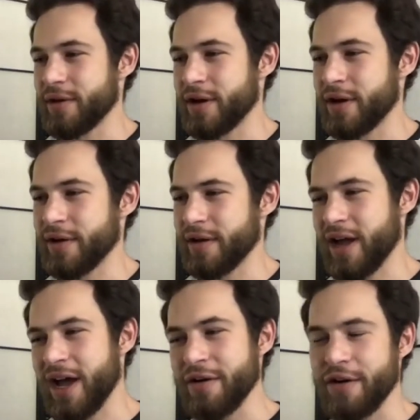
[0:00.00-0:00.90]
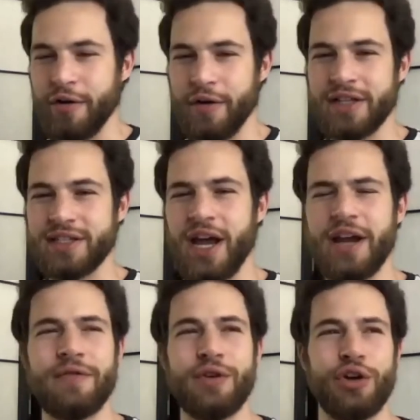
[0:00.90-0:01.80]
I don't know. It's kind
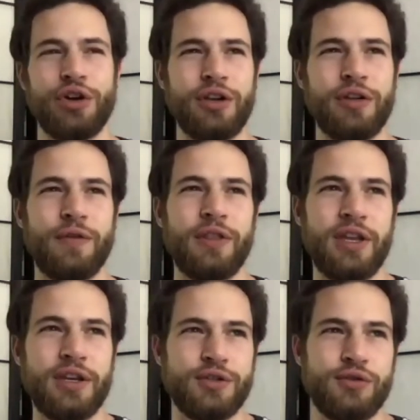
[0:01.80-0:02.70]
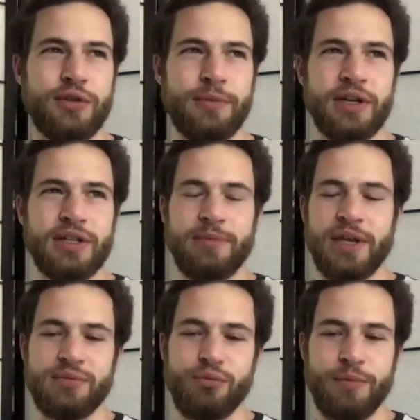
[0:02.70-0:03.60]
of good for the industry because it
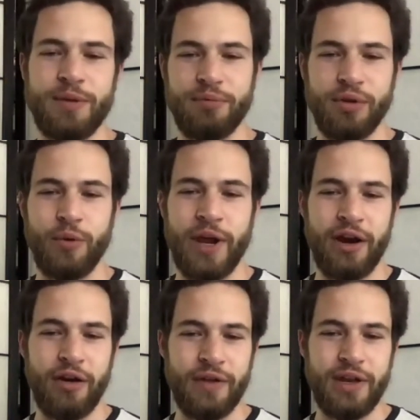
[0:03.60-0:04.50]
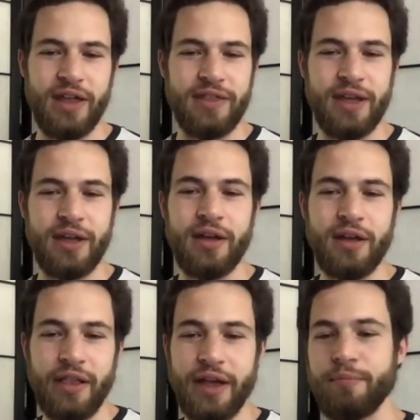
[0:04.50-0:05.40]
makes more people aware of it. I think
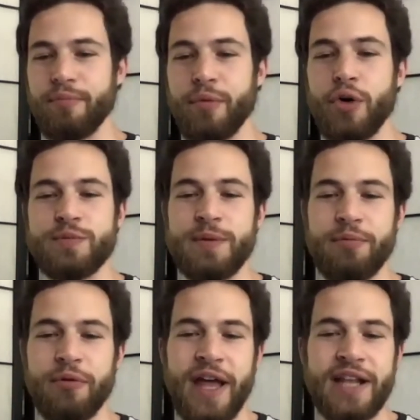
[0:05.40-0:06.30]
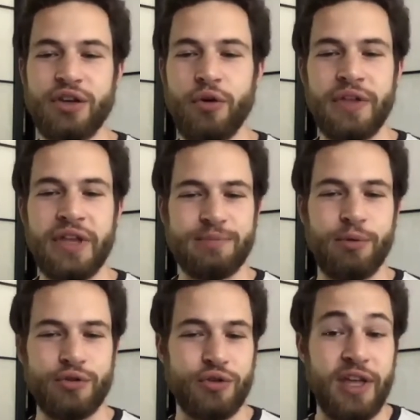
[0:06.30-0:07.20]
like most people, that's the only
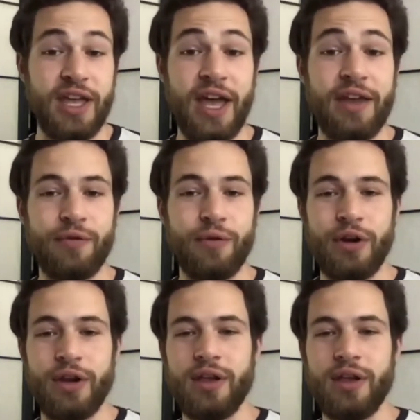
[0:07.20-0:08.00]
exposure they get for it.